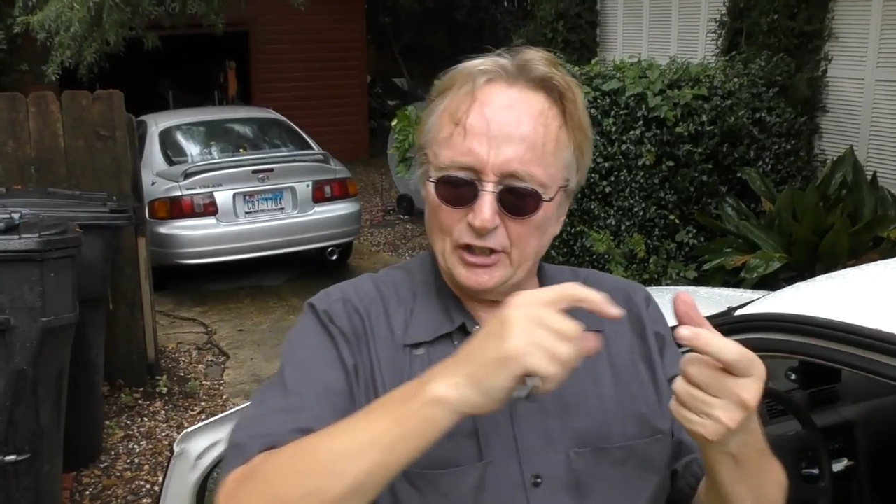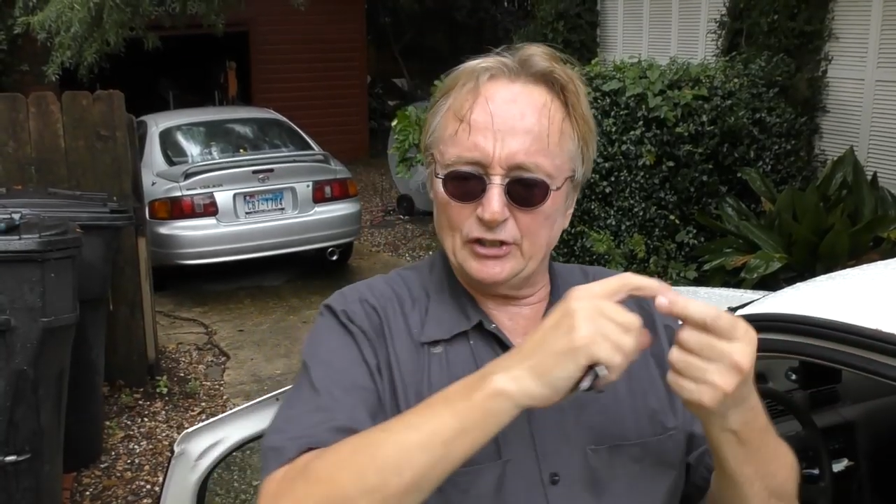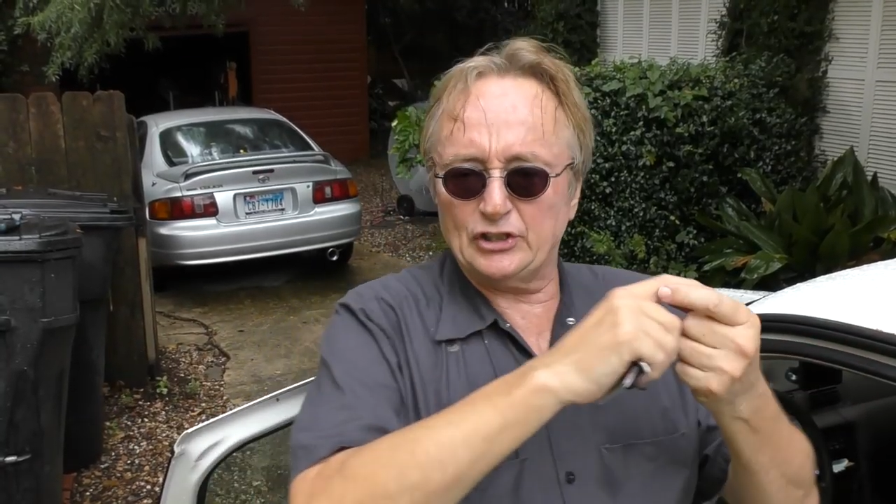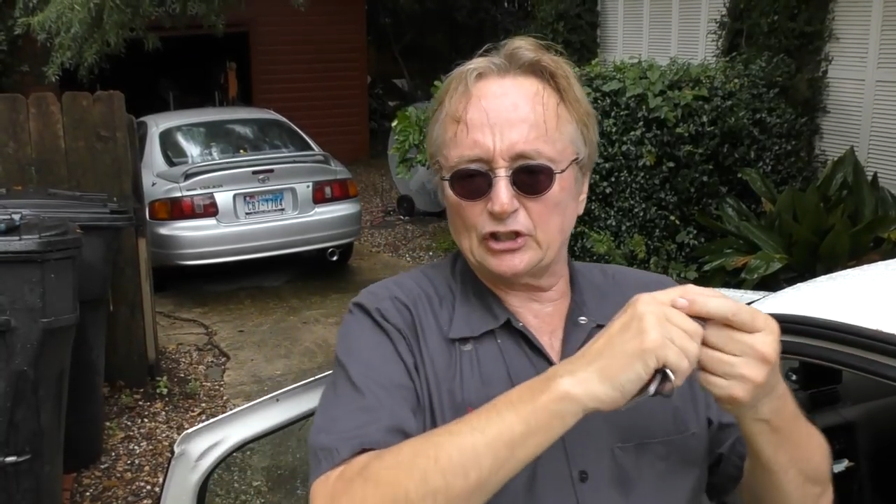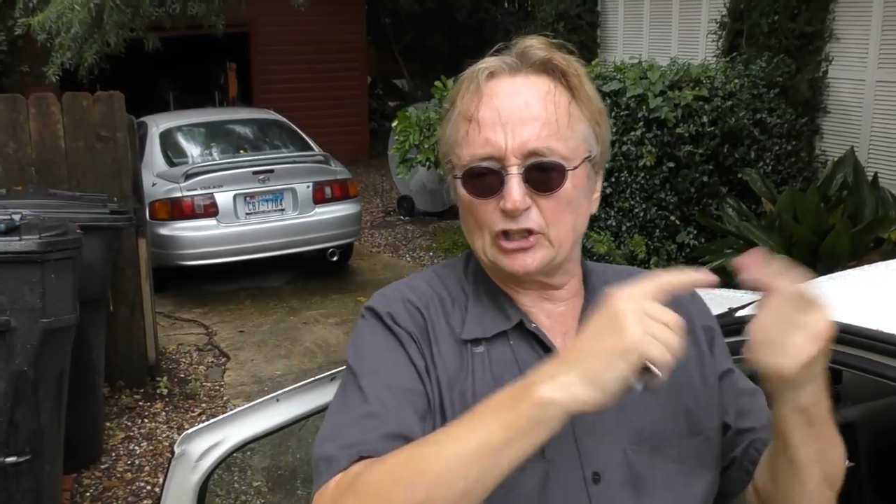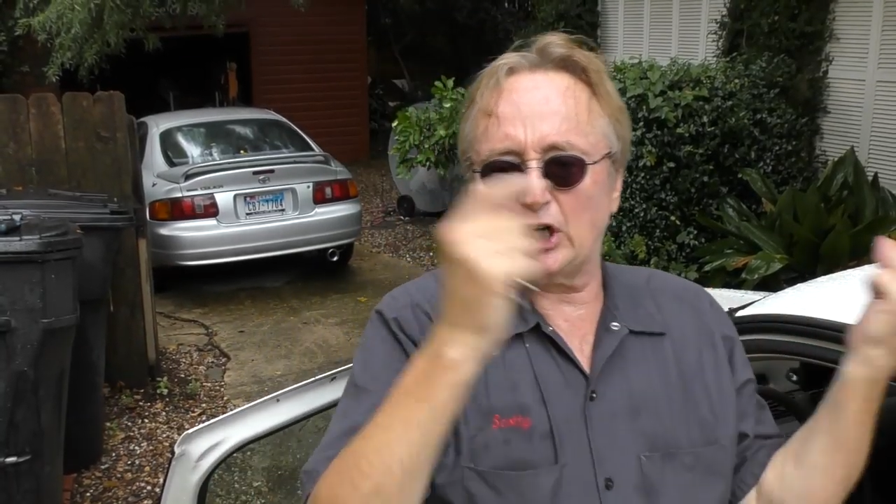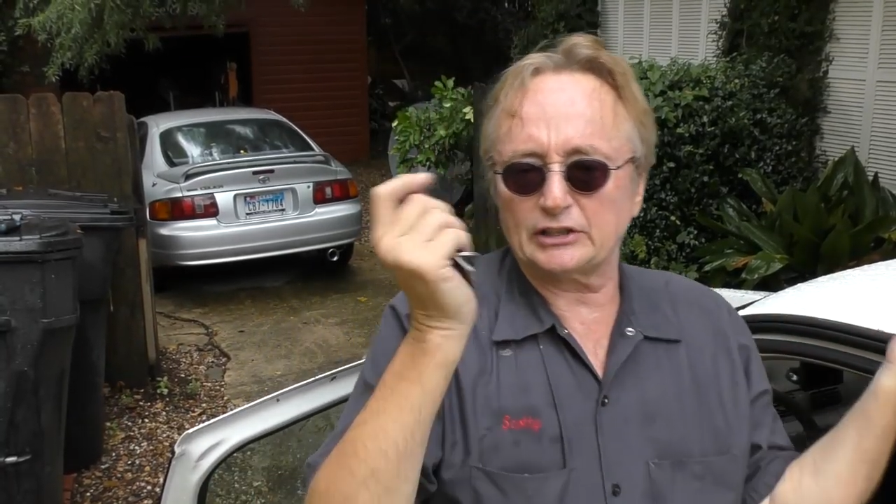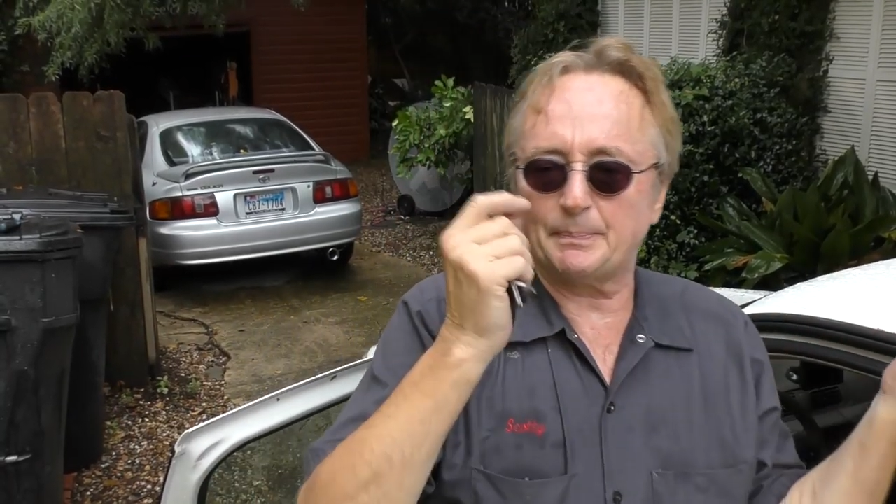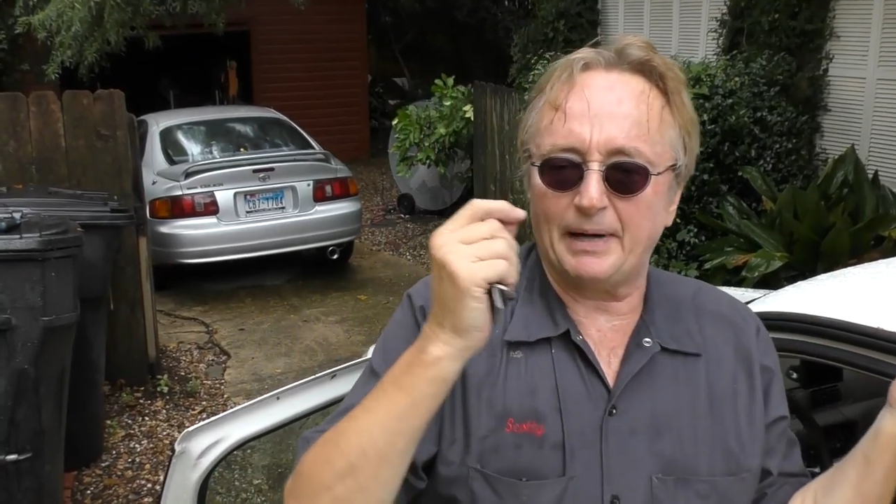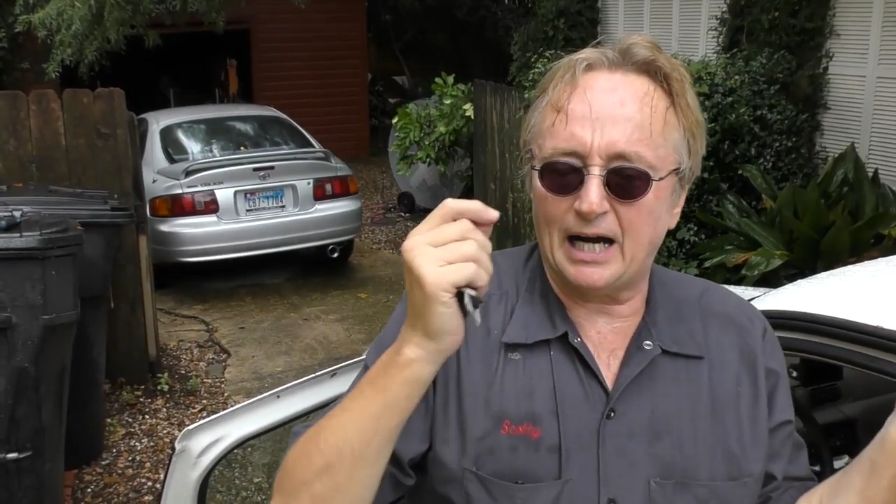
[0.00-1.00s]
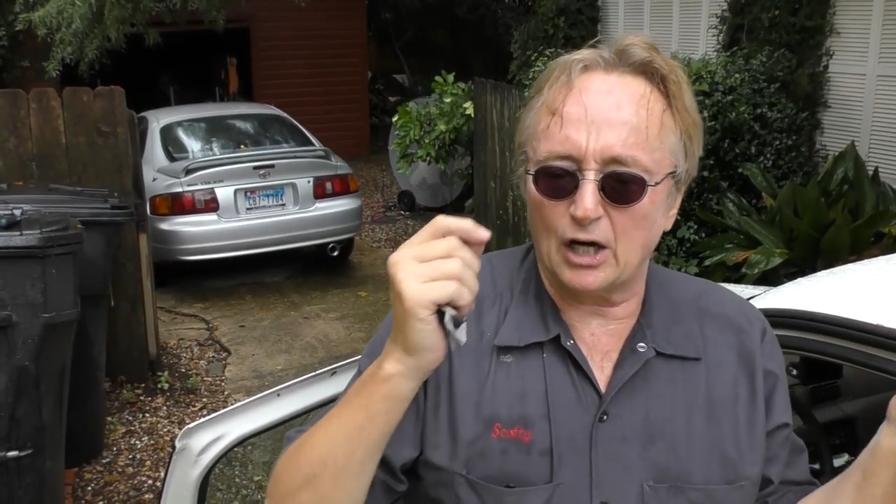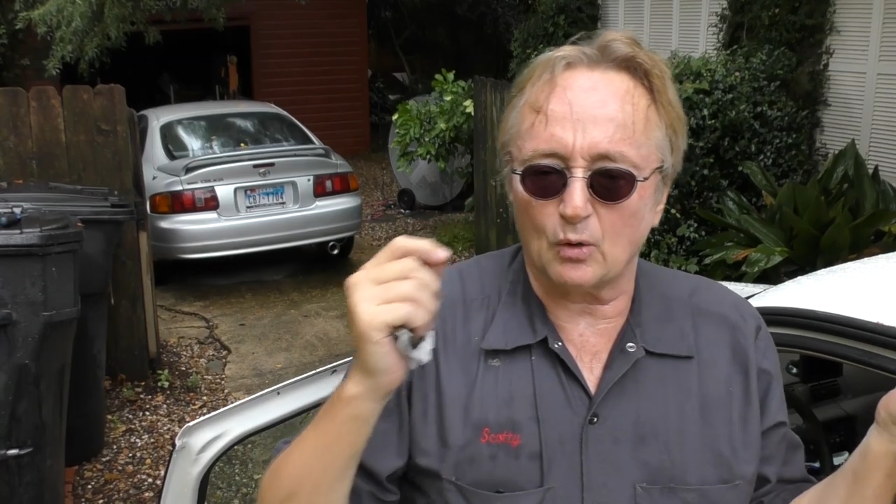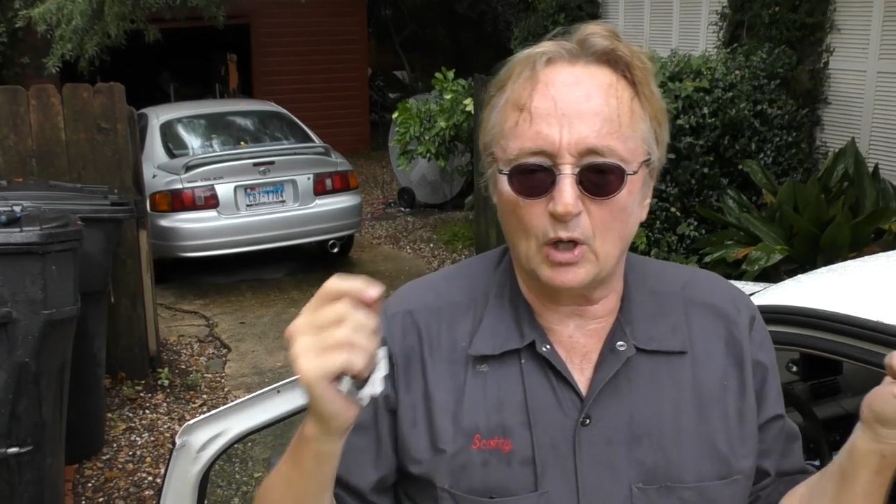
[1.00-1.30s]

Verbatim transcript: you can just cut the power